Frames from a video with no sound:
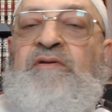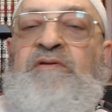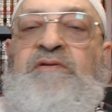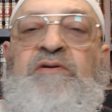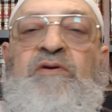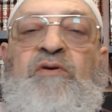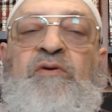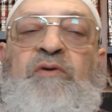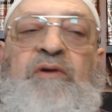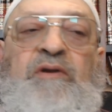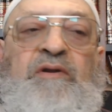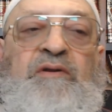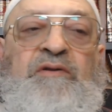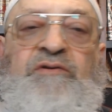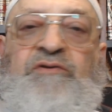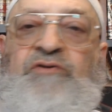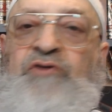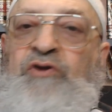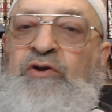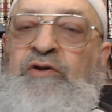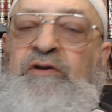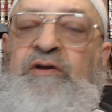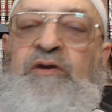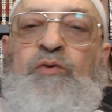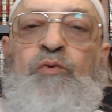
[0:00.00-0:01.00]
So
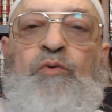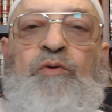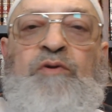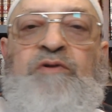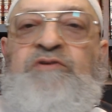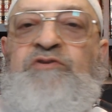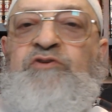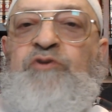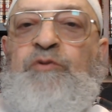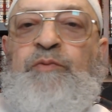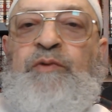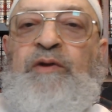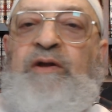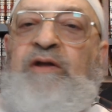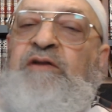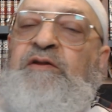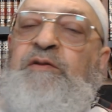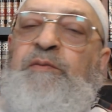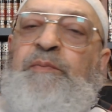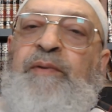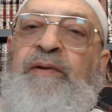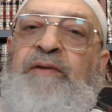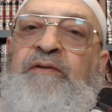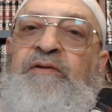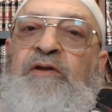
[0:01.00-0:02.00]
Turkey wants to be
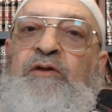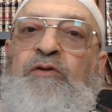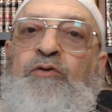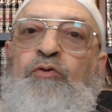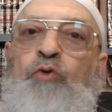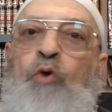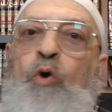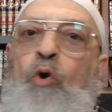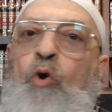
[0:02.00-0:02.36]
independent.